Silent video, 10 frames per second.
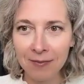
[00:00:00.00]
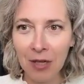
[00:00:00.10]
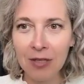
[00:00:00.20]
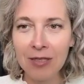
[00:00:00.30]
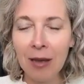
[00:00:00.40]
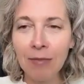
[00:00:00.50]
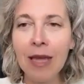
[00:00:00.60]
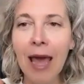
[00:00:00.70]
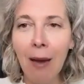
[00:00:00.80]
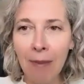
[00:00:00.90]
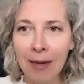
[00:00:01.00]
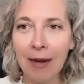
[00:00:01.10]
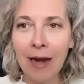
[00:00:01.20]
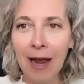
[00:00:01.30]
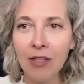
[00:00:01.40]
Because something happened
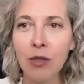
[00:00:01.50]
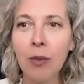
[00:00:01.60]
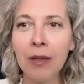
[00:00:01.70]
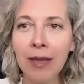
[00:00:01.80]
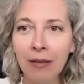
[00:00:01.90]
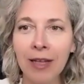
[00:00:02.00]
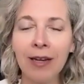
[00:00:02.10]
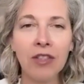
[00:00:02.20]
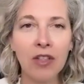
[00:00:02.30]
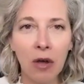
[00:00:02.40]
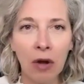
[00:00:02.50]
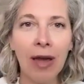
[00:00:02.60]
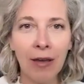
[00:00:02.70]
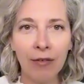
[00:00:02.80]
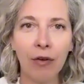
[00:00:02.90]
and it had you believe that it's not
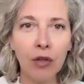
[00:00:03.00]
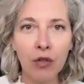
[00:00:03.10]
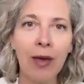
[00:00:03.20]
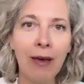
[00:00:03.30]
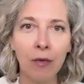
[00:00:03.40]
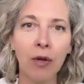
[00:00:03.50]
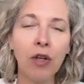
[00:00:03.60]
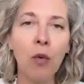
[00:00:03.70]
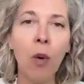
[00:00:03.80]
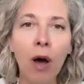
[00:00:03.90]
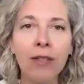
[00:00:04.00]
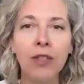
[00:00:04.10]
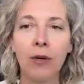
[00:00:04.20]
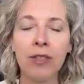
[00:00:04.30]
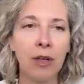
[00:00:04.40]
okay for you to have what you
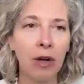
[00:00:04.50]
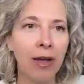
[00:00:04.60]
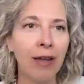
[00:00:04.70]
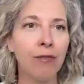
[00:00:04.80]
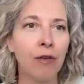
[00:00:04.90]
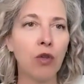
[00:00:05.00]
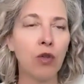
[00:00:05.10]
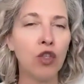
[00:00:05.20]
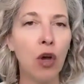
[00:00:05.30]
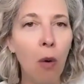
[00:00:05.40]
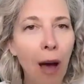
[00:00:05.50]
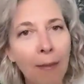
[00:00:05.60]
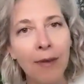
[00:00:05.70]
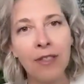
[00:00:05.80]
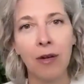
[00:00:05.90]
want, or it's not okay for you to show
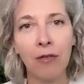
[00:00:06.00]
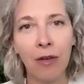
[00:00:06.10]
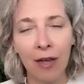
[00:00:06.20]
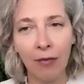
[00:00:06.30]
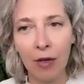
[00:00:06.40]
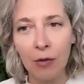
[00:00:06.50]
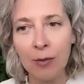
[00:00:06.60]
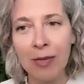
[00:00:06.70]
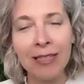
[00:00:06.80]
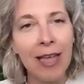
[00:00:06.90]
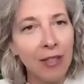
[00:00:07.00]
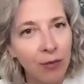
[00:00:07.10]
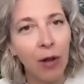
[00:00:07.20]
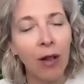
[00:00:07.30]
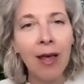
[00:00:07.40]
up, or it's not okay for you to be
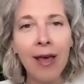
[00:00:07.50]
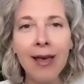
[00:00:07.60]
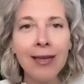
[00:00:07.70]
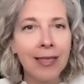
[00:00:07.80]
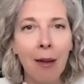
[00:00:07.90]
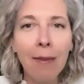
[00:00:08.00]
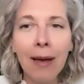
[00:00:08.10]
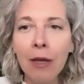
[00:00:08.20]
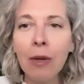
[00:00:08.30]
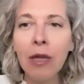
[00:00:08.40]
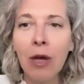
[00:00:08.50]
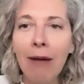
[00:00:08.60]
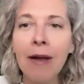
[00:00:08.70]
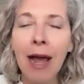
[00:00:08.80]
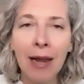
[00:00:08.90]
successful. Somebody will,
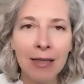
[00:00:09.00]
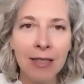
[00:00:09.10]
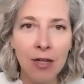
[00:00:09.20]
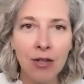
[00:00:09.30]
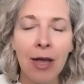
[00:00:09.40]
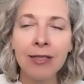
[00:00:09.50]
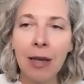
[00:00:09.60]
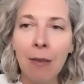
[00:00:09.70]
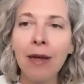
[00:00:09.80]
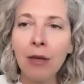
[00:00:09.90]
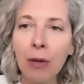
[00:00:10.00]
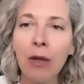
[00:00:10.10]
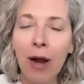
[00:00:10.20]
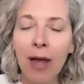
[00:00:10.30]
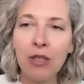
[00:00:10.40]
Alexandra, somebody
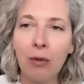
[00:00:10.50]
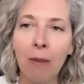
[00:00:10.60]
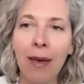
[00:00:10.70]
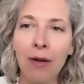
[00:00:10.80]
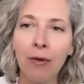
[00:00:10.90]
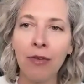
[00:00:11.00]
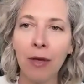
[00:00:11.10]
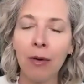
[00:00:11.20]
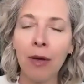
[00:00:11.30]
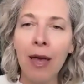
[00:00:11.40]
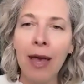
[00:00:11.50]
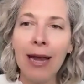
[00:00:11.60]
will write you a bad review.